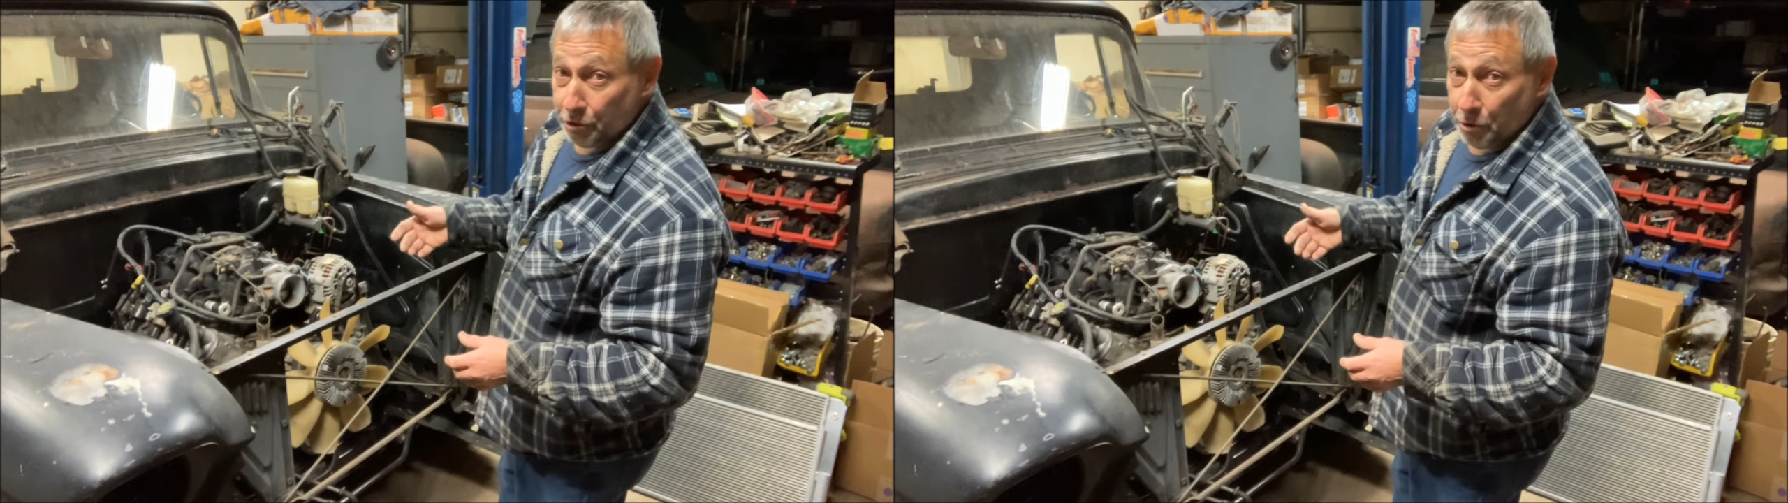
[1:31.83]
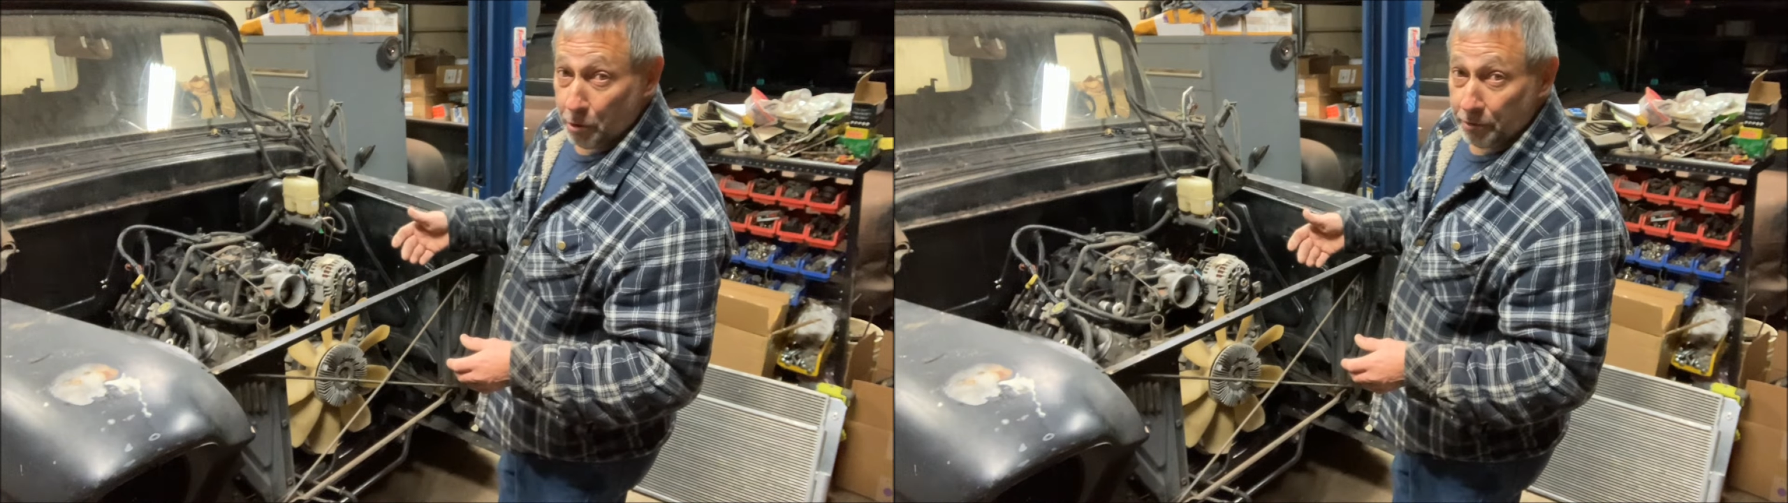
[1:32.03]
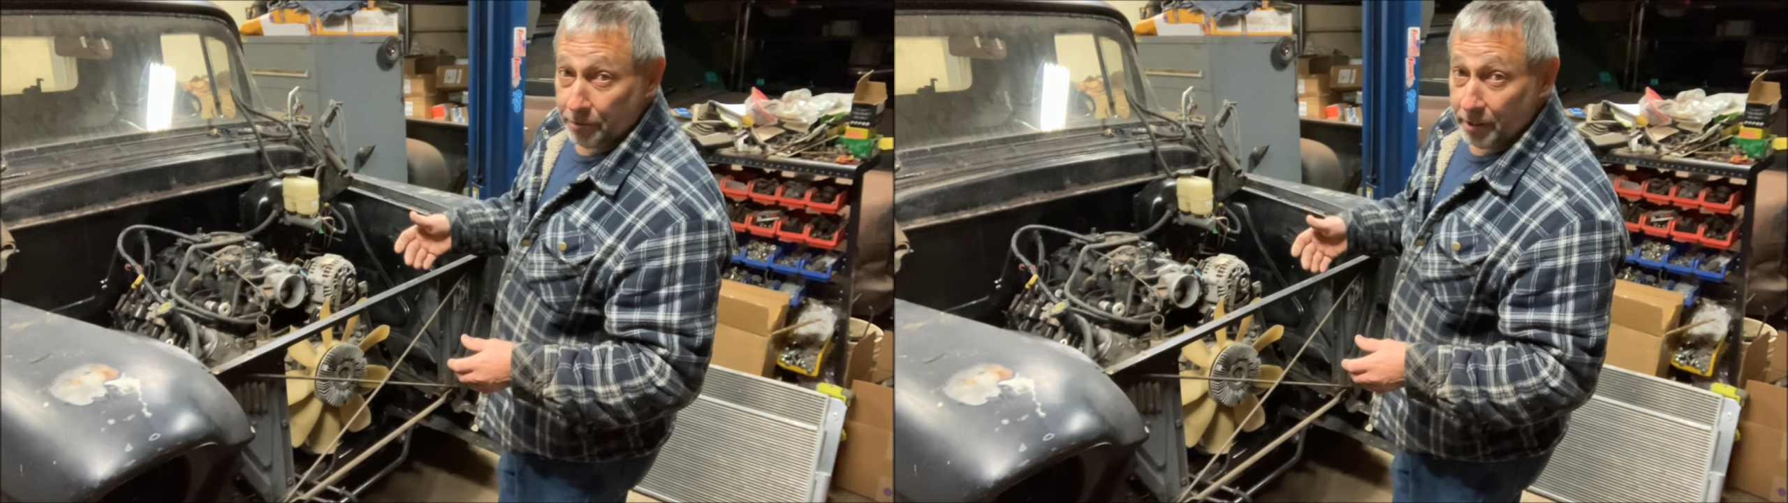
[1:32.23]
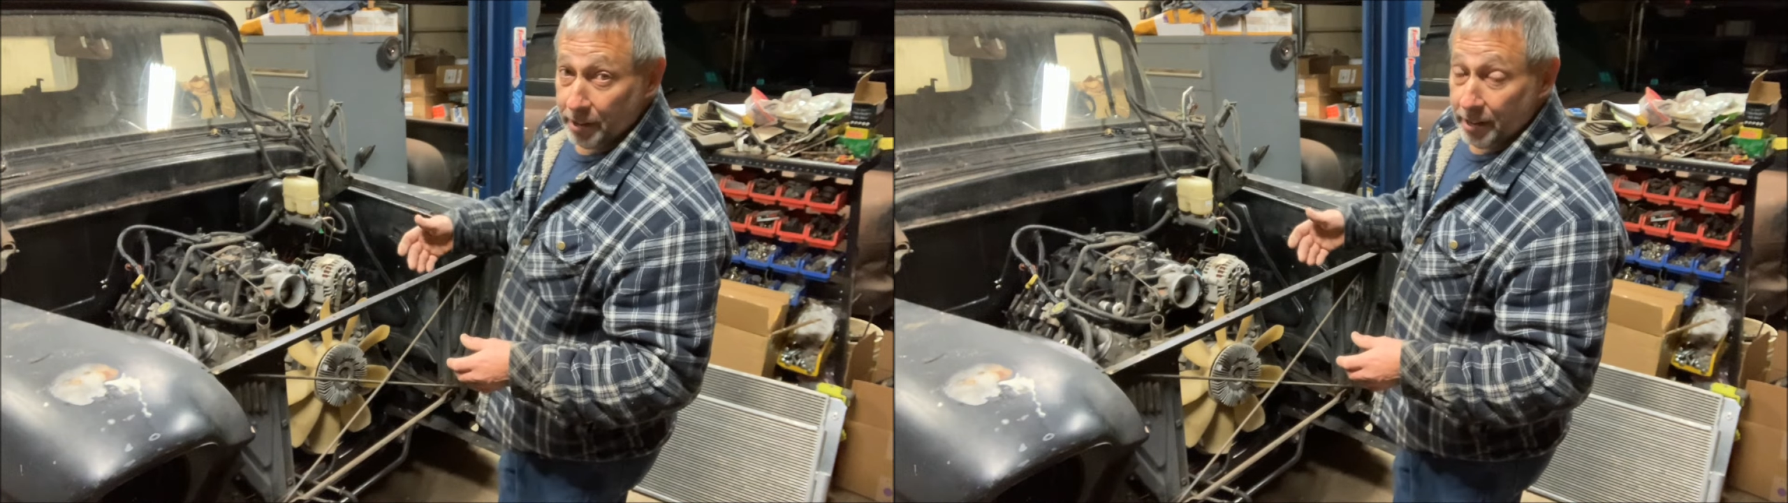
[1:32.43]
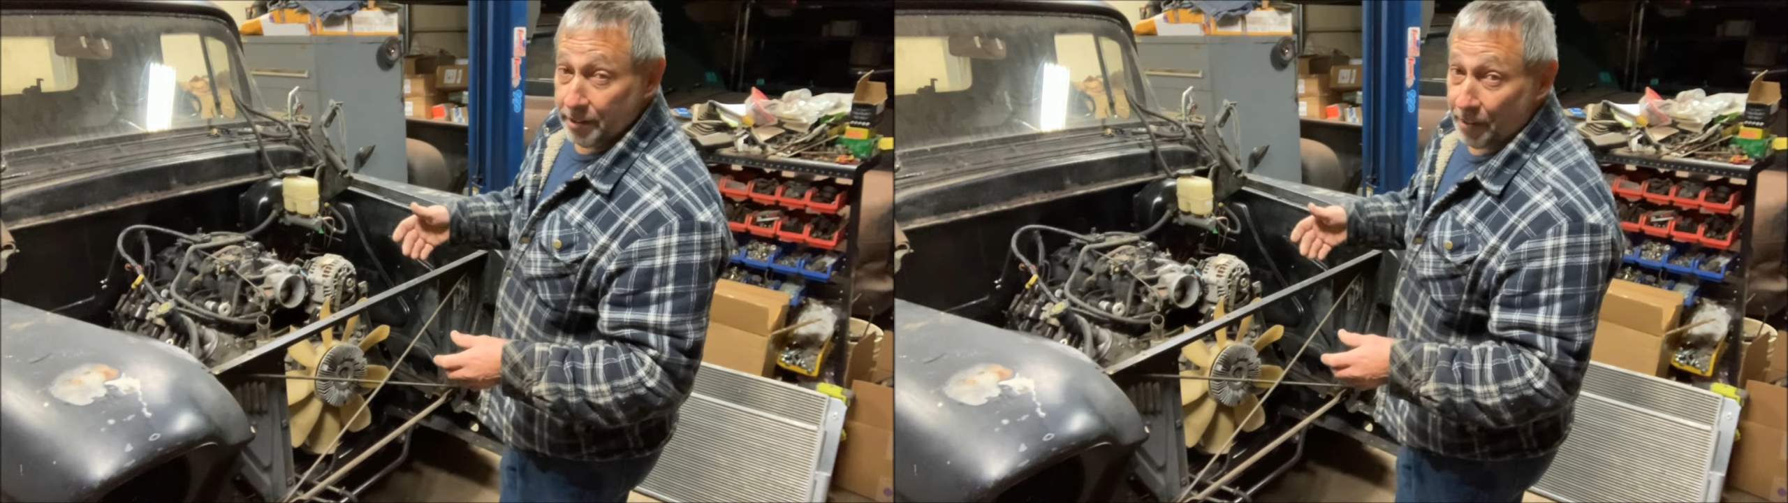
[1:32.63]
So
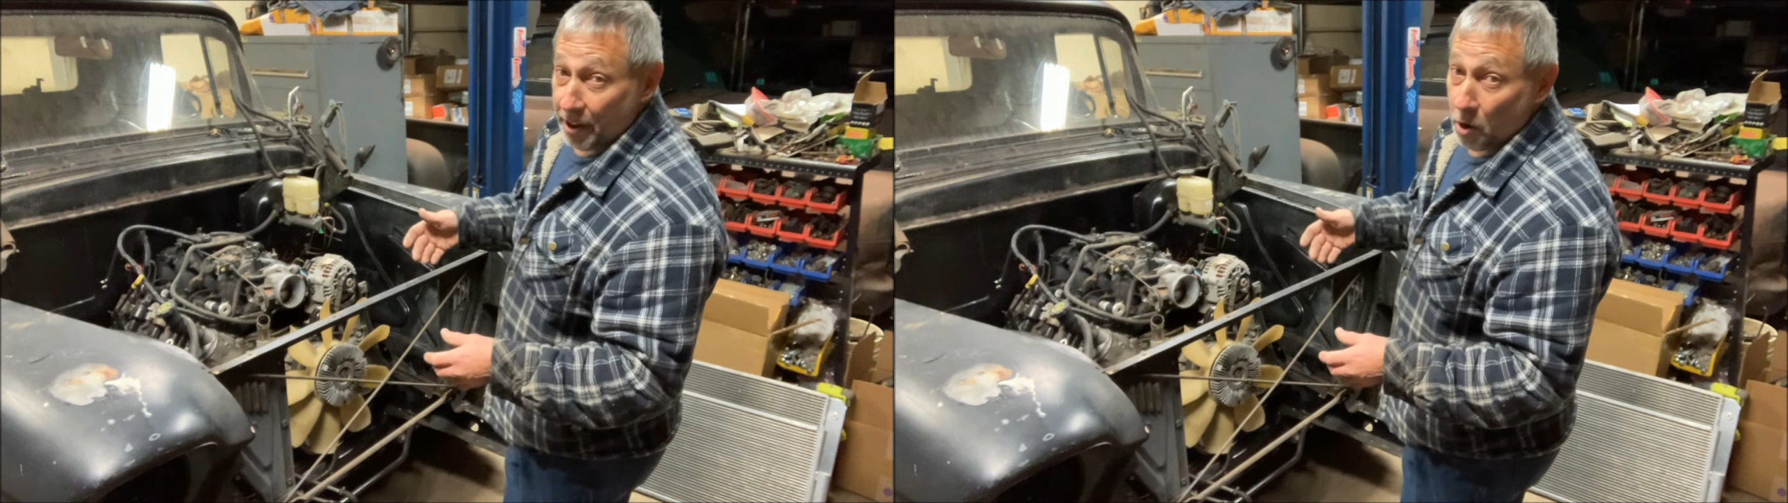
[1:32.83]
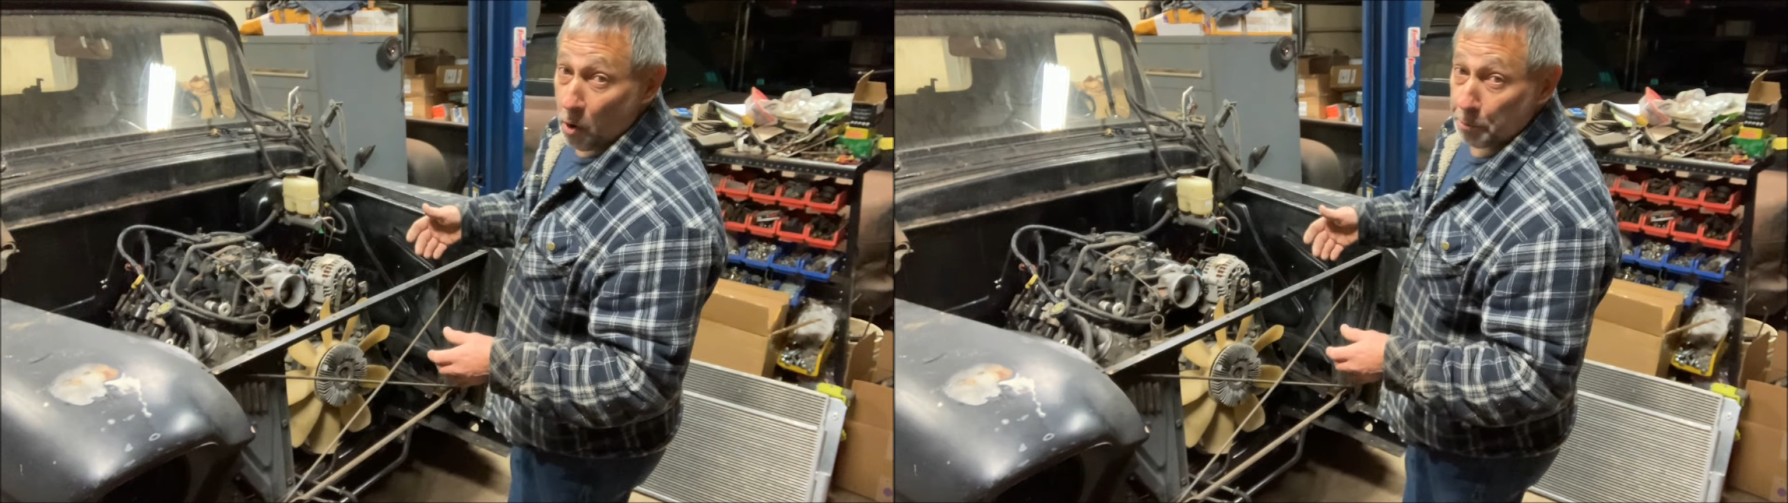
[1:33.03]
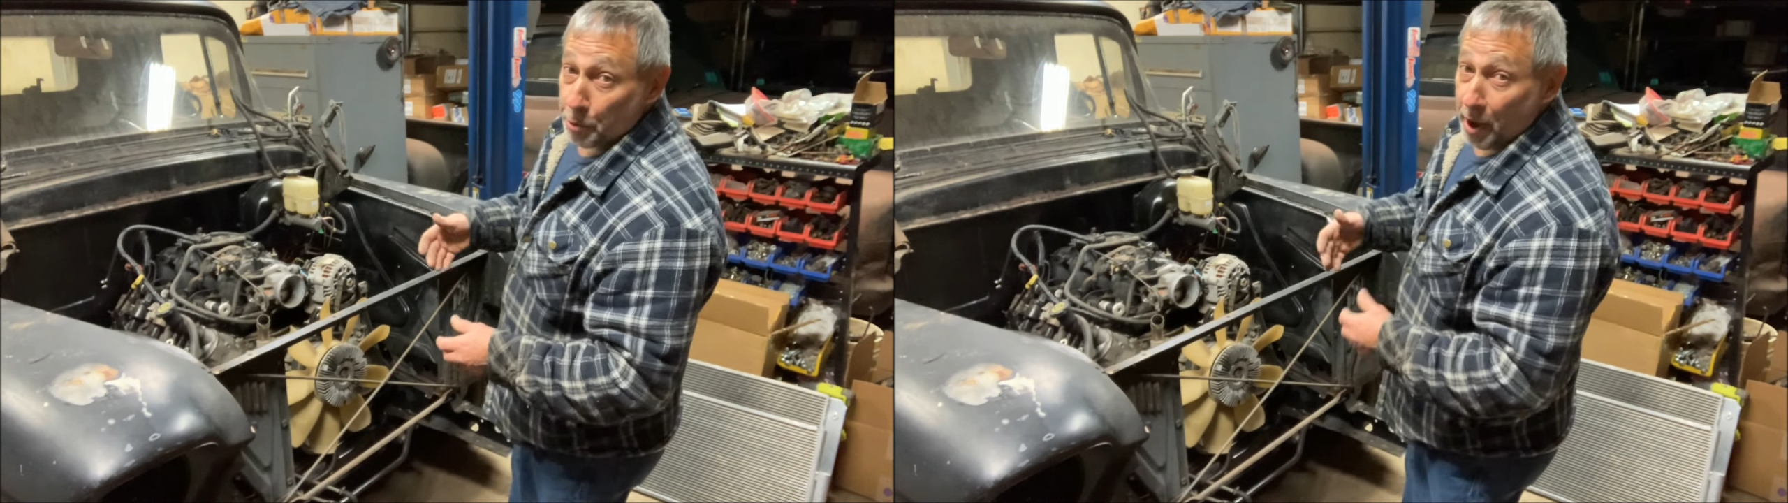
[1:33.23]
if I go up